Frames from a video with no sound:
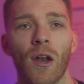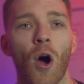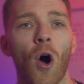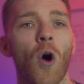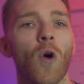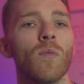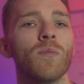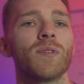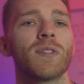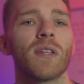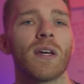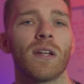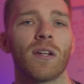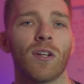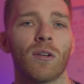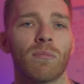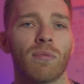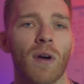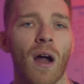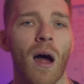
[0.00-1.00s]
homesteading
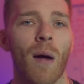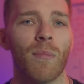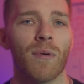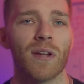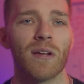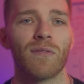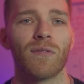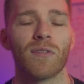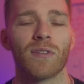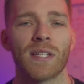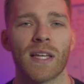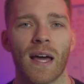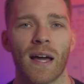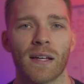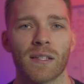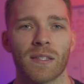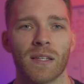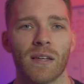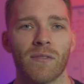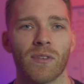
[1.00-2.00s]
your property for
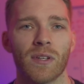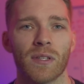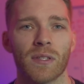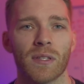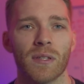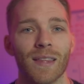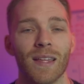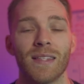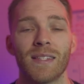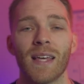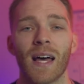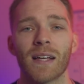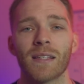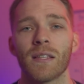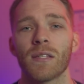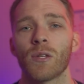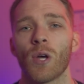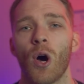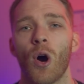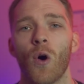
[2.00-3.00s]
tax savings.
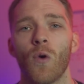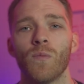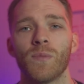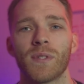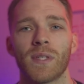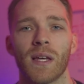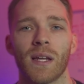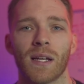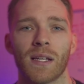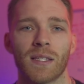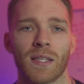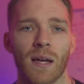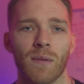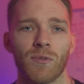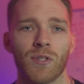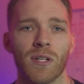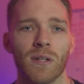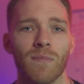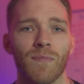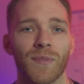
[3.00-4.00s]
Texas homestead
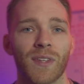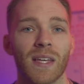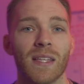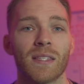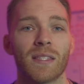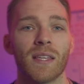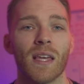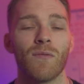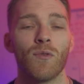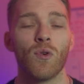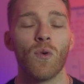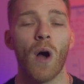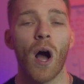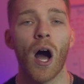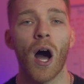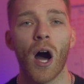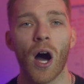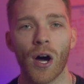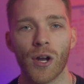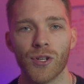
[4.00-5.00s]
exemption can save you
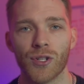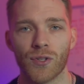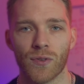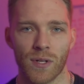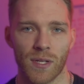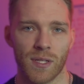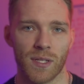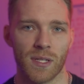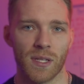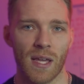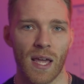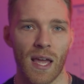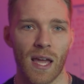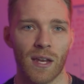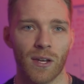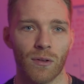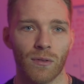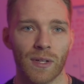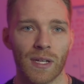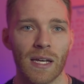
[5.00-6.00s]
hundreds
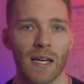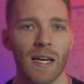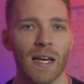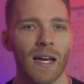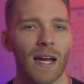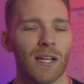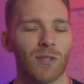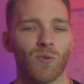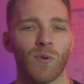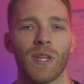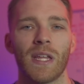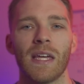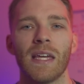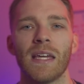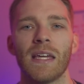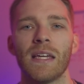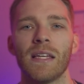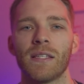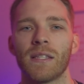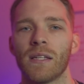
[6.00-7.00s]
annually, and it's one of the
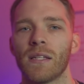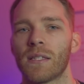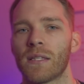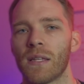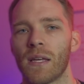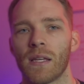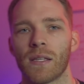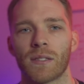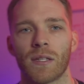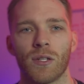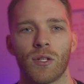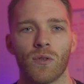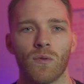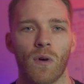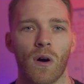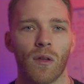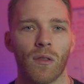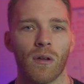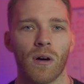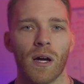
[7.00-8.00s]
easiest things to do
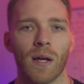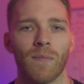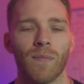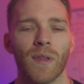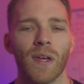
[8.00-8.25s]
online.